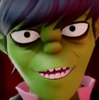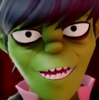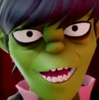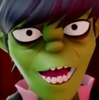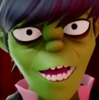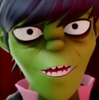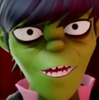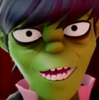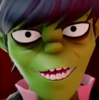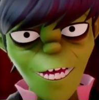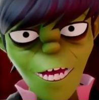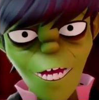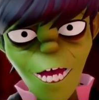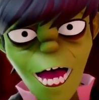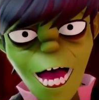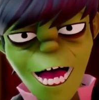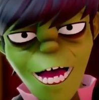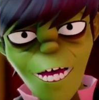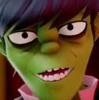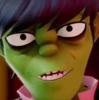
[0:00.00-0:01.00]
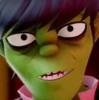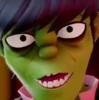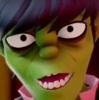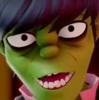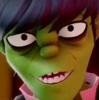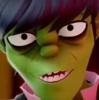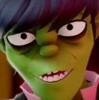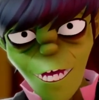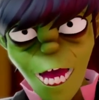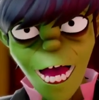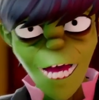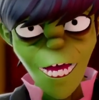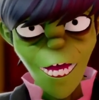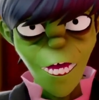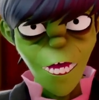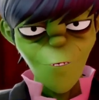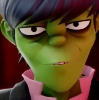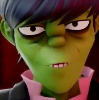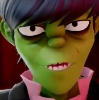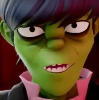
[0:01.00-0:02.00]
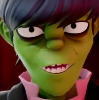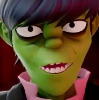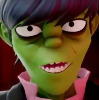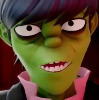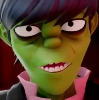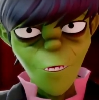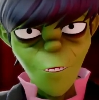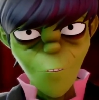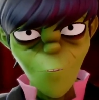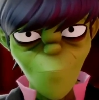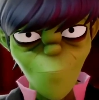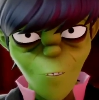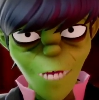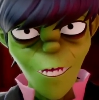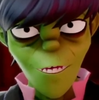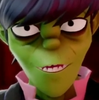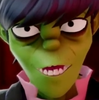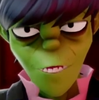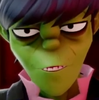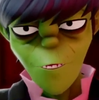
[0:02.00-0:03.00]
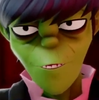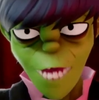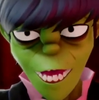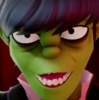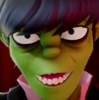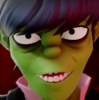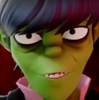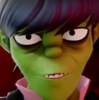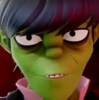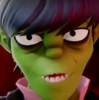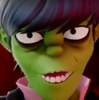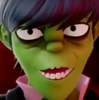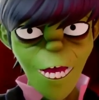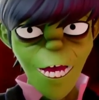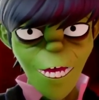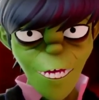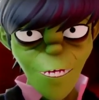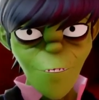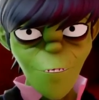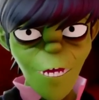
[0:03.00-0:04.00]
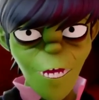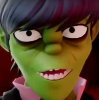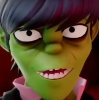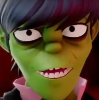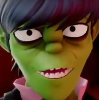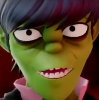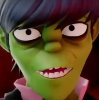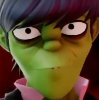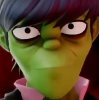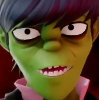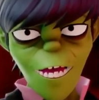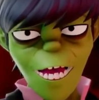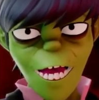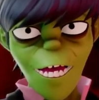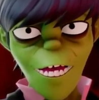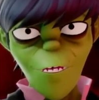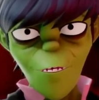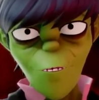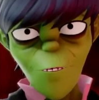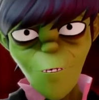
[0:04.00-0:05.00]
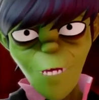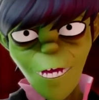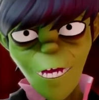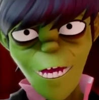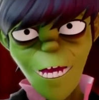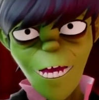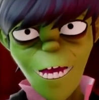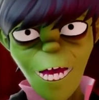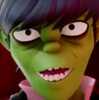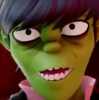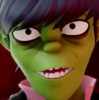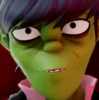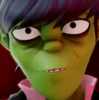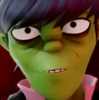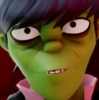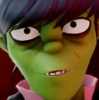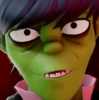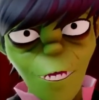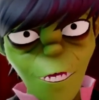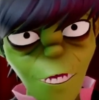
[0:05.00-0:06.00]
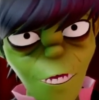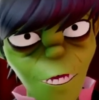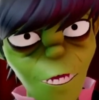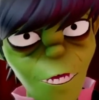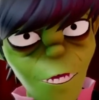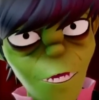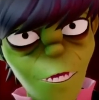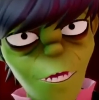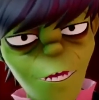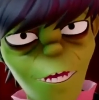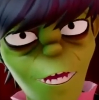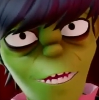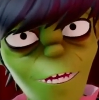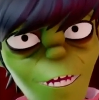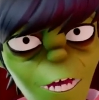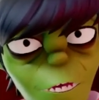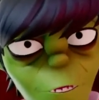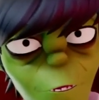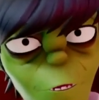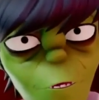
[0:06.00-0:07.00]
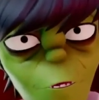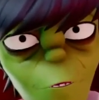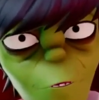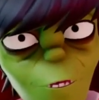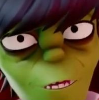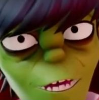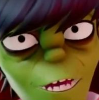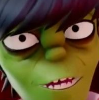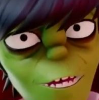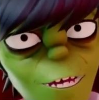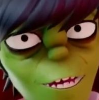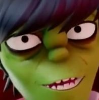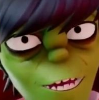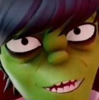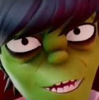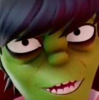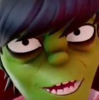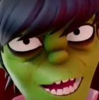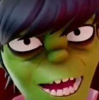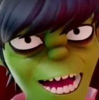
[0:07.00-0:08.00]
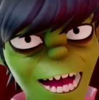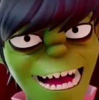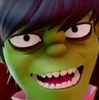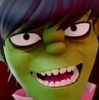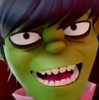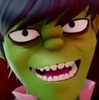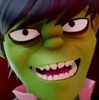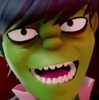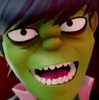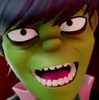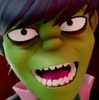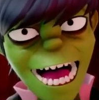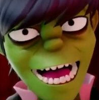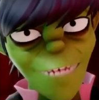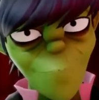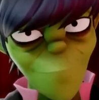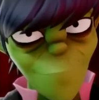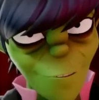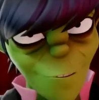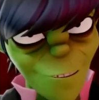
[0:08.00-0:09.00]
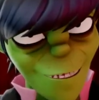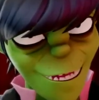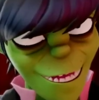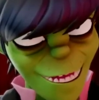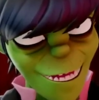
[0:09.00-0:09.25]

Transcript: So this track, right, track nine, what's it called, Murder? All right, all right, all right, keep your hair on, keep your hair on. It's called Skinny Ape.